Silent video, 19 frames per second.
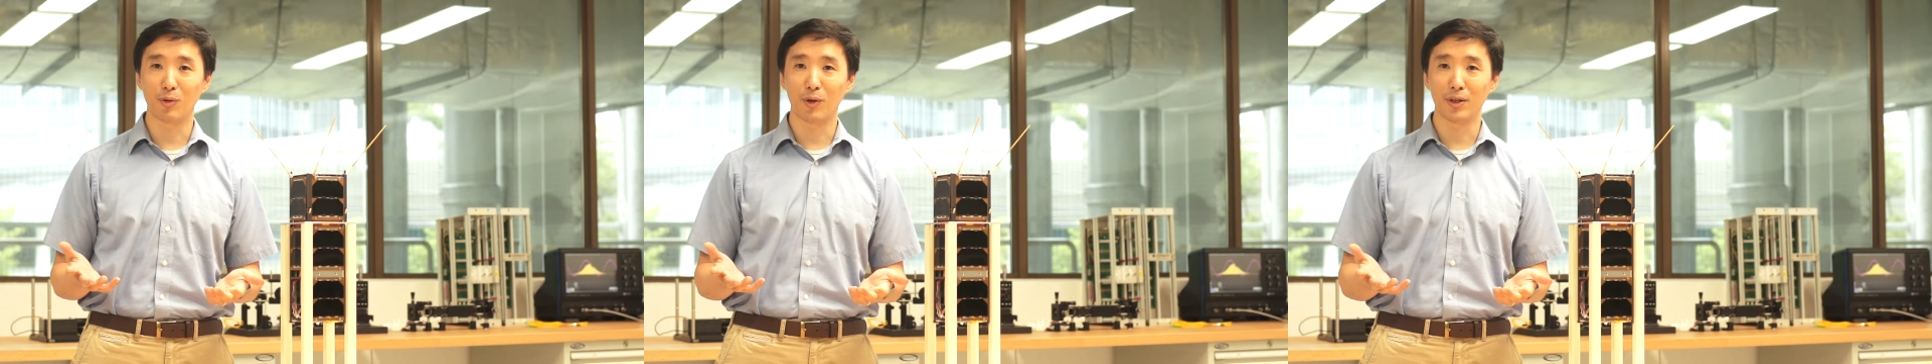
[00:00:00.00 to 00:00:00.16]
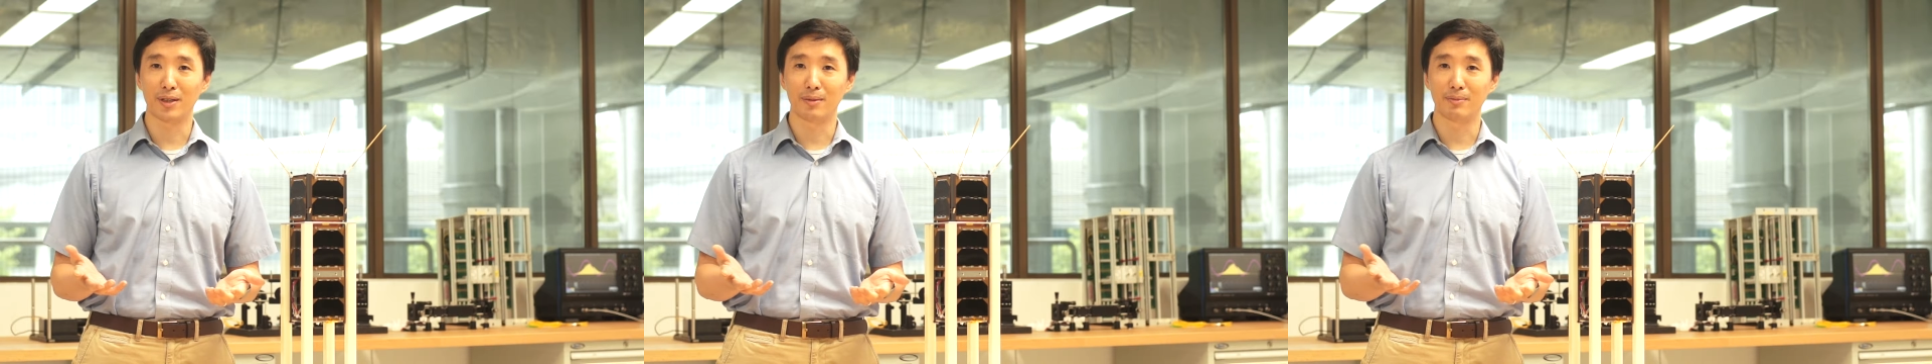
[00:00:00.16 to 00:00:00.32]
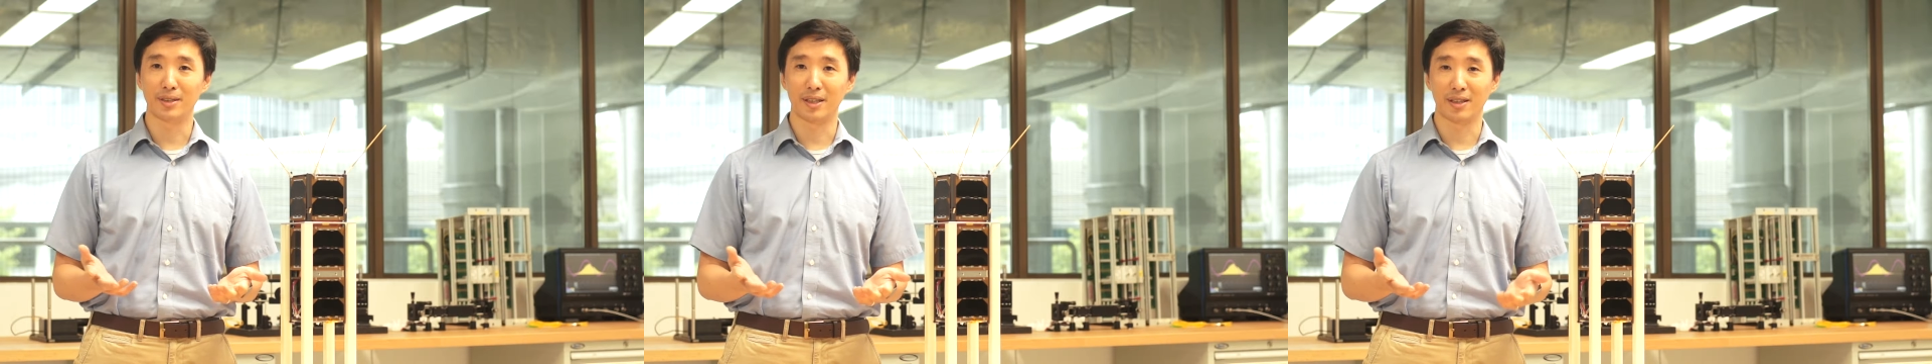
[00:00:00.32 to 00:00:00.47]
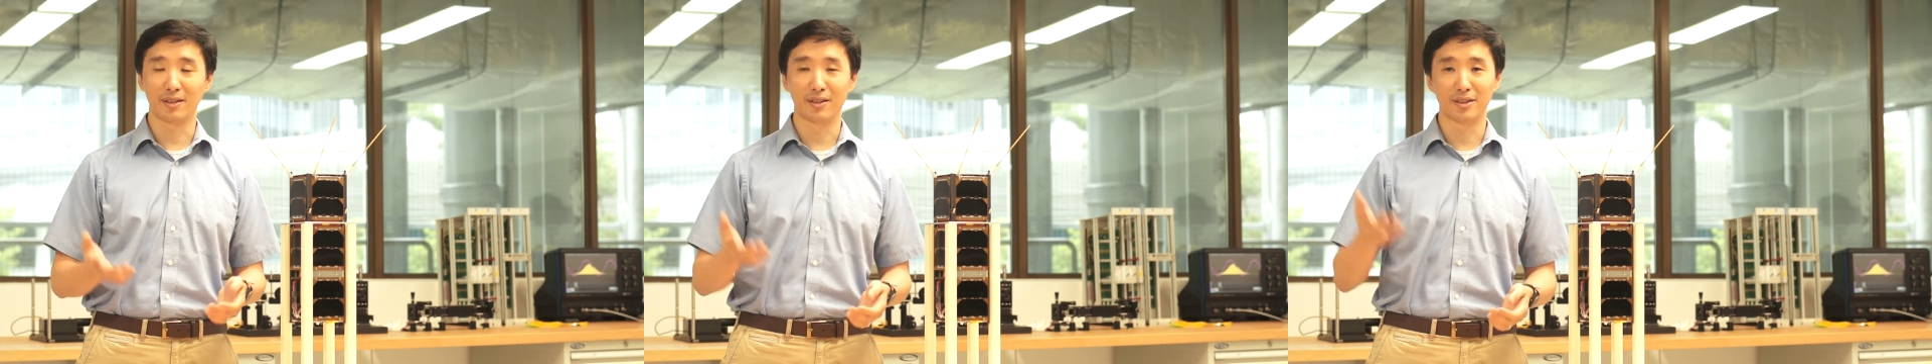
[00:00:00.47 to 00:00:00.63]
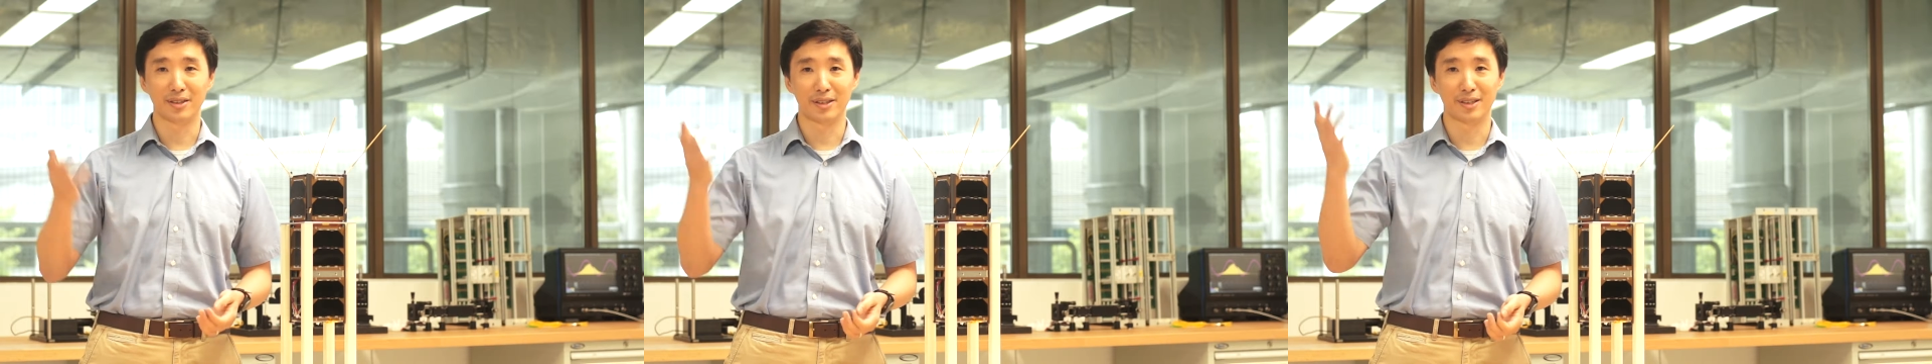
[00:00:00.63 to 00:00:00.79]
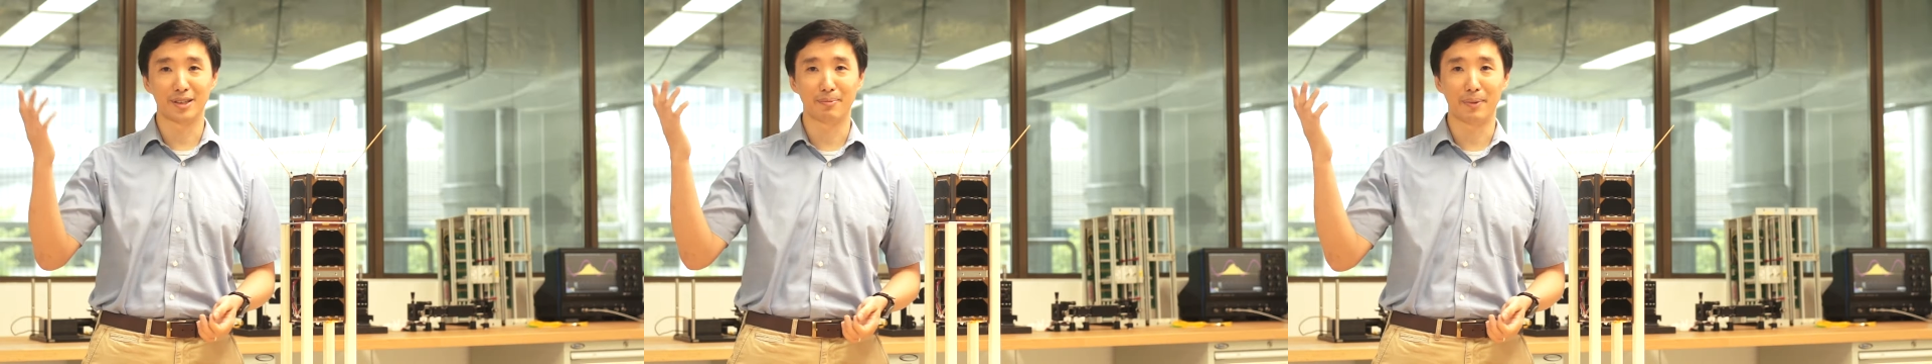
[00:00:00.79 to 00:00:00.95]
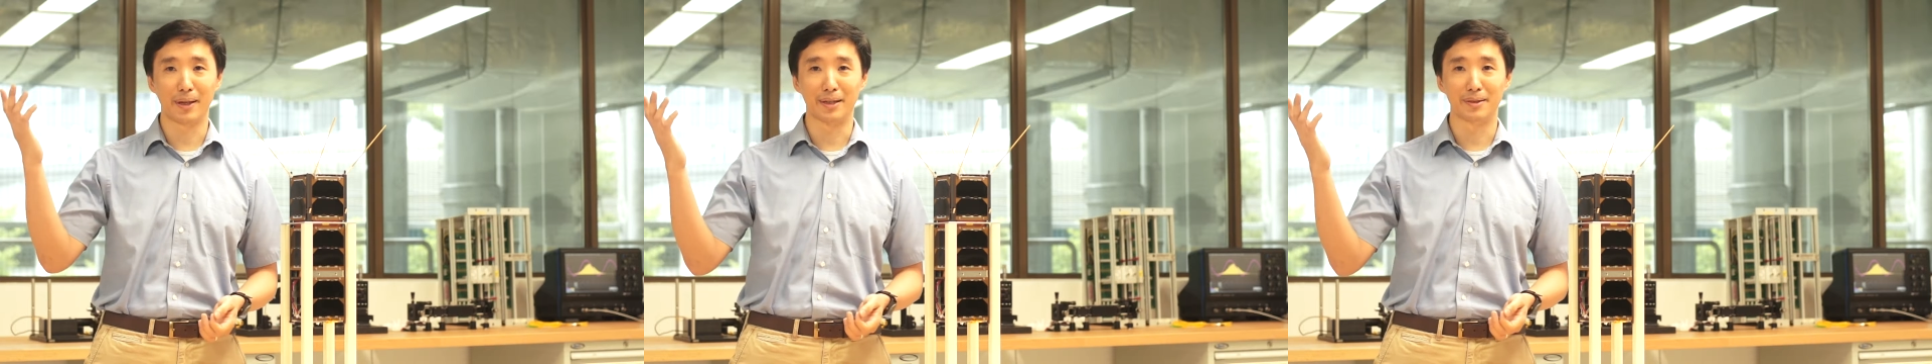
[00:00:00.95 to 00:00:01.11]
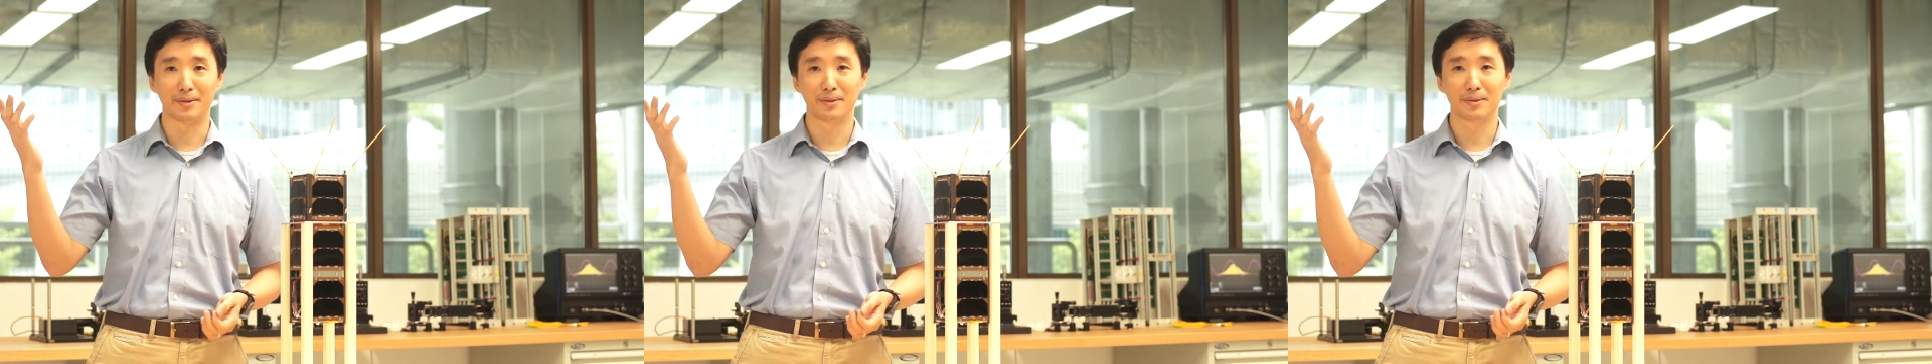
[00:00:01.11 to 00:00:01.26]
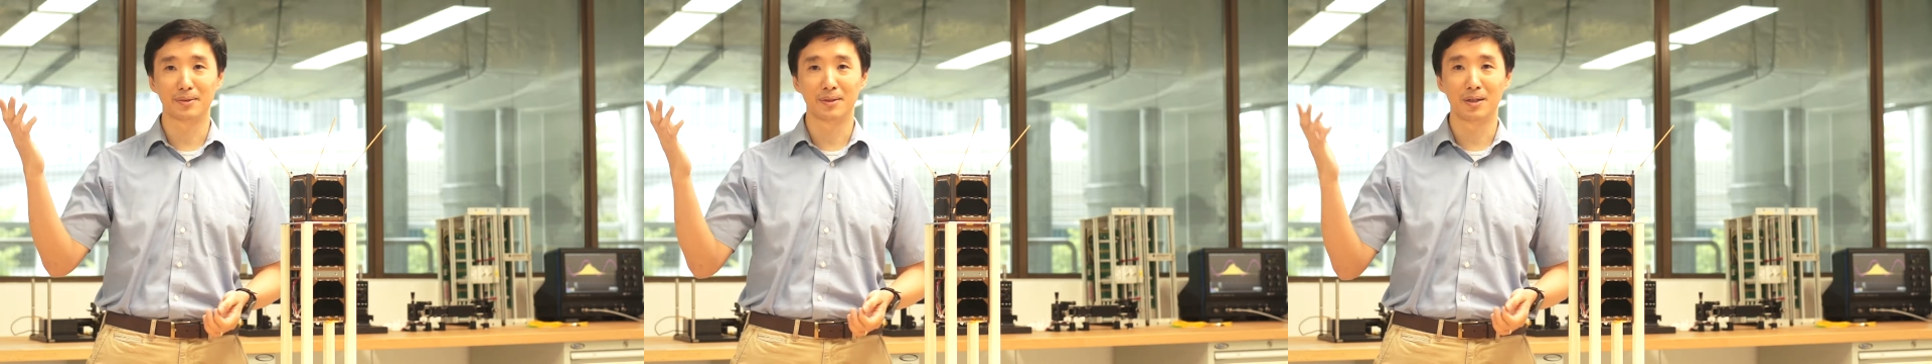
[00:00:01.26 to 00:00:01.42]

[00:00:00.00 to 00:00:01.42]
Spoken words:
quantum signals in space?